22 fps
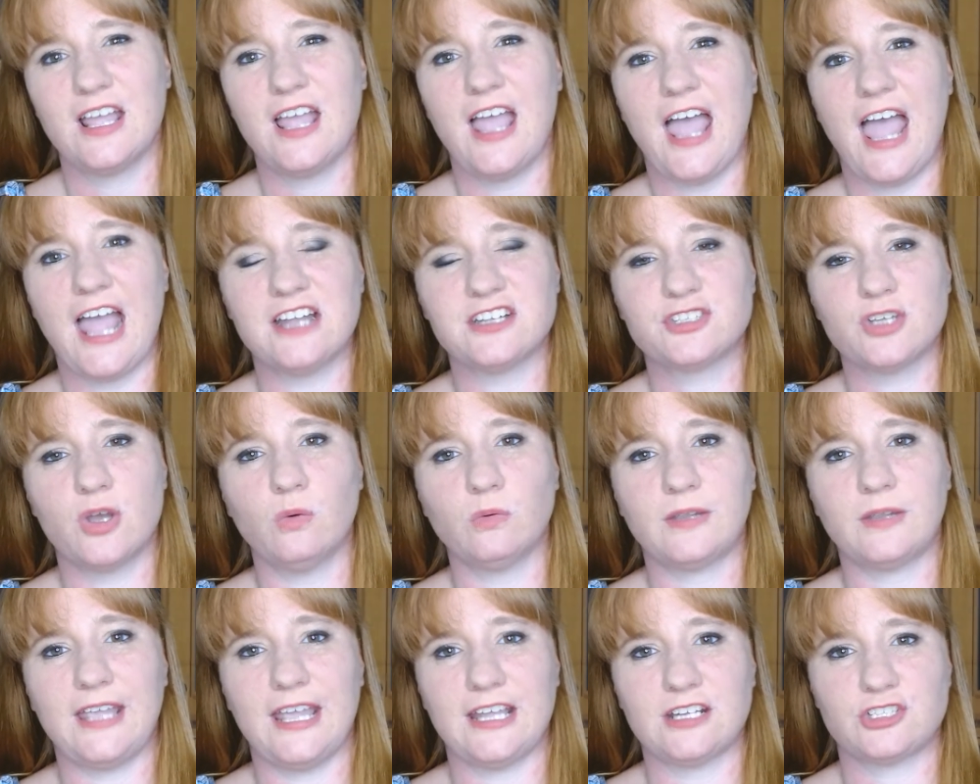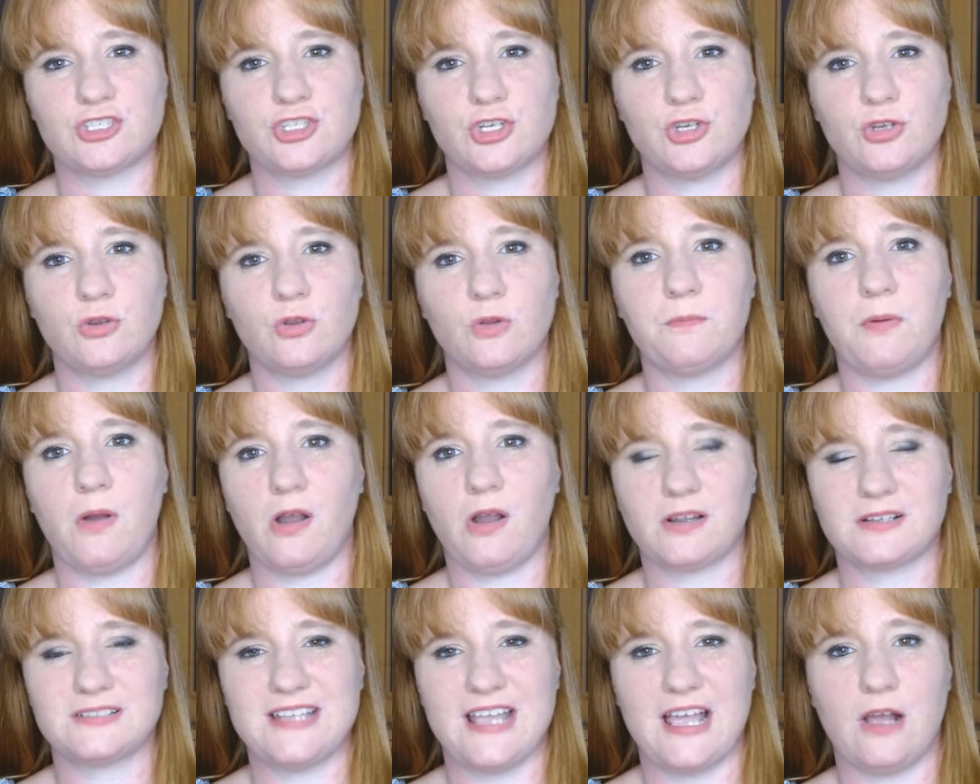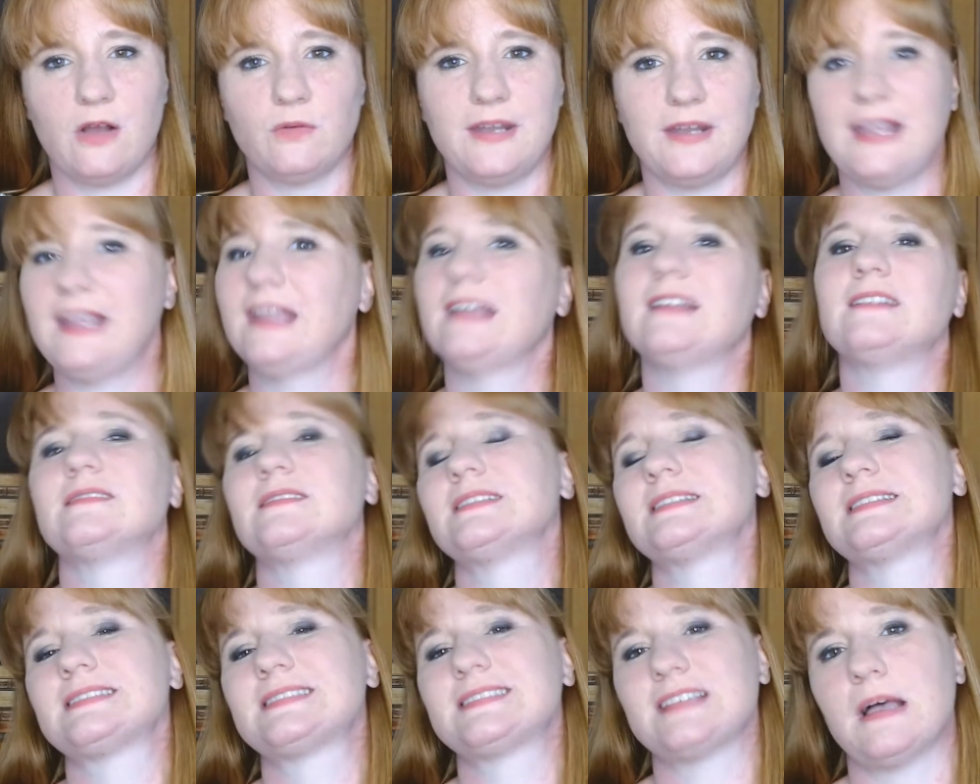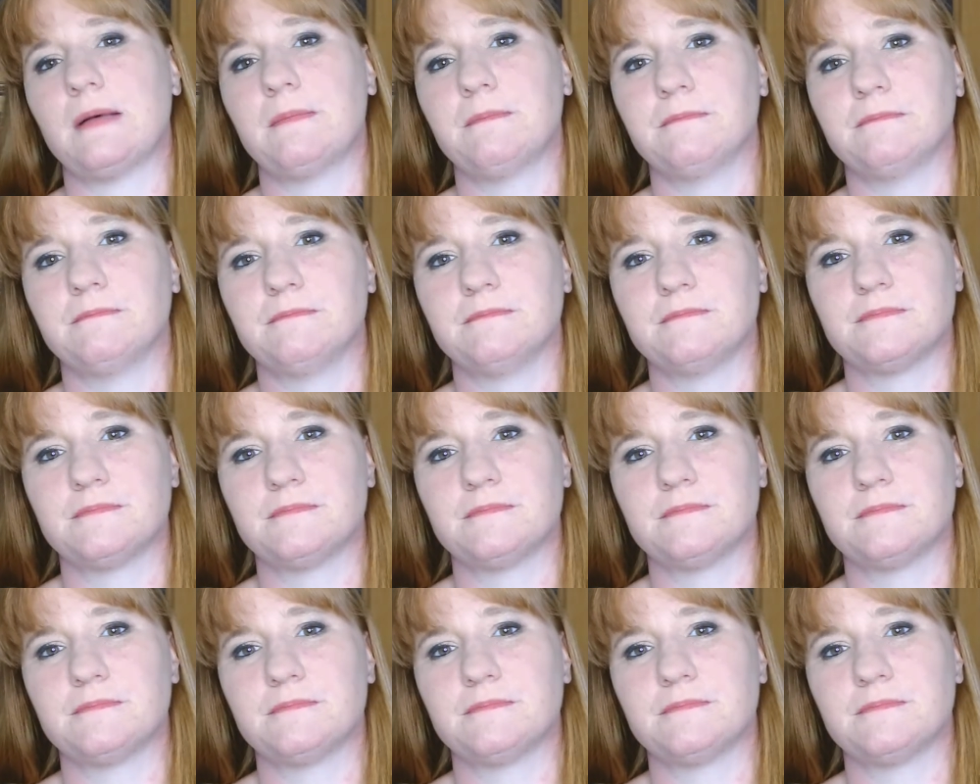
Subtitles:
and don't get too bogged down in some